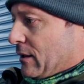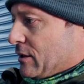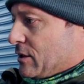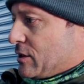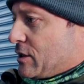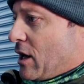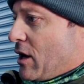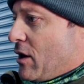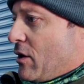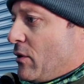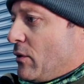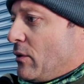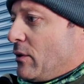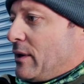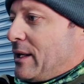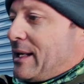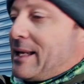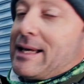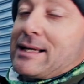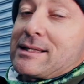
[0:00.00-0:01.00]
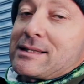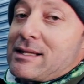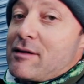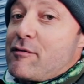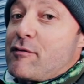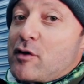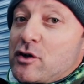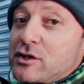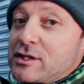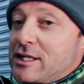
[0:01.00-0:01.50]
So here's
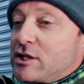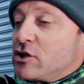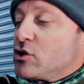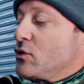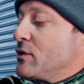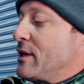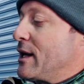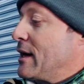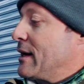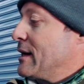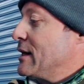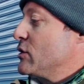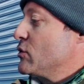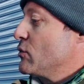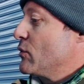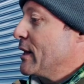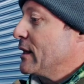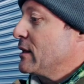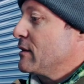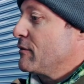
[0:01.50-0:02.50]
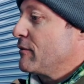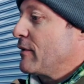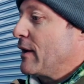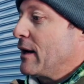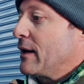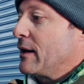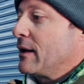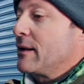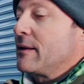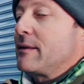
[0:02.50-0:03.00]
the first issue that I need to
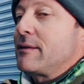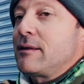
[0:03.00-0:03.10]
rectify.